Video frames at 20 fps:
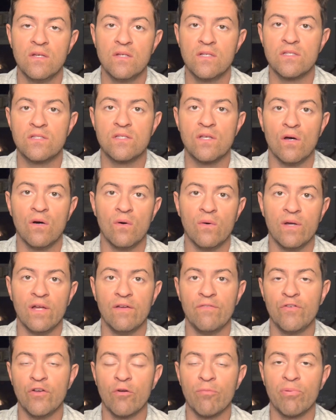So
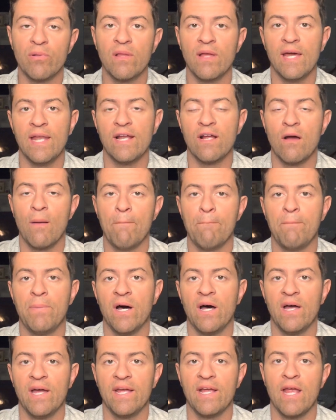if you're planning on
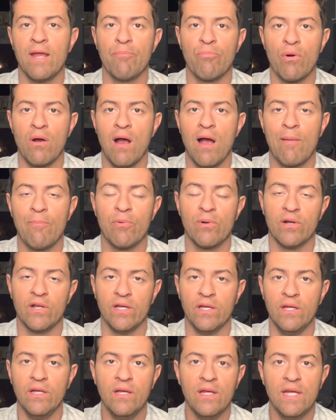buying a
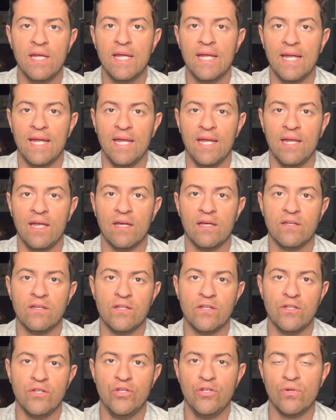property and
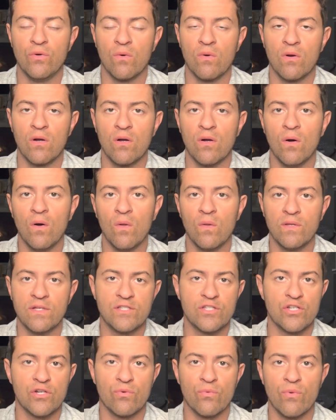your goal
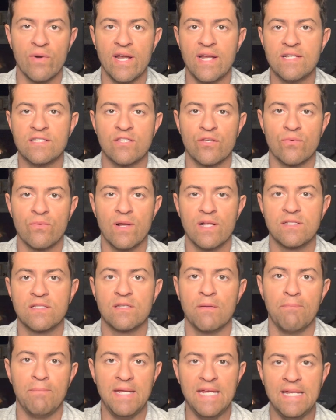is to raise the rents
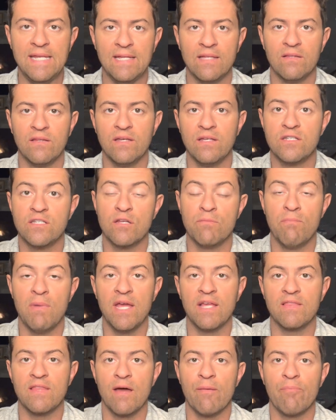immediately to
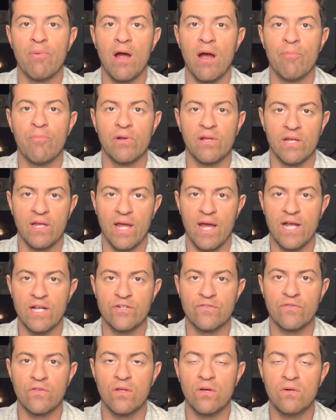make that property cash
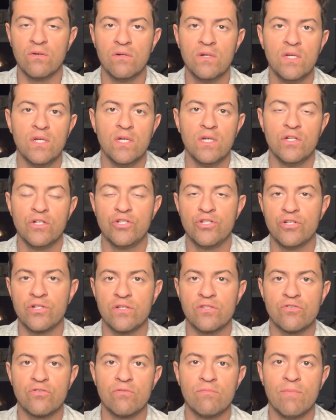flow,
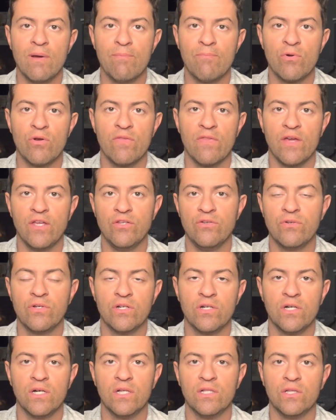just remember that you
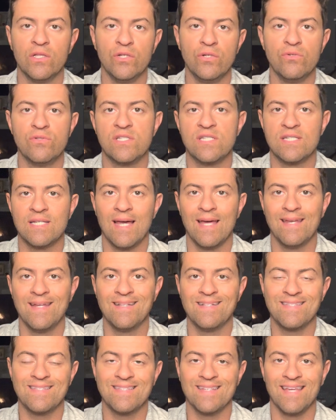could lose
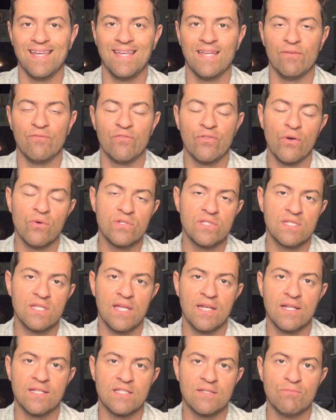tenants, and if those
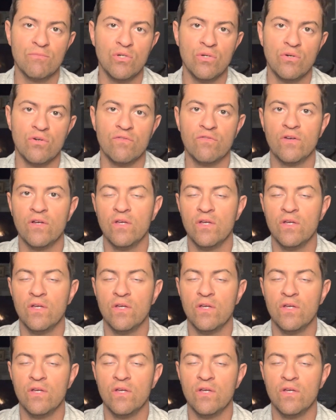tenants move,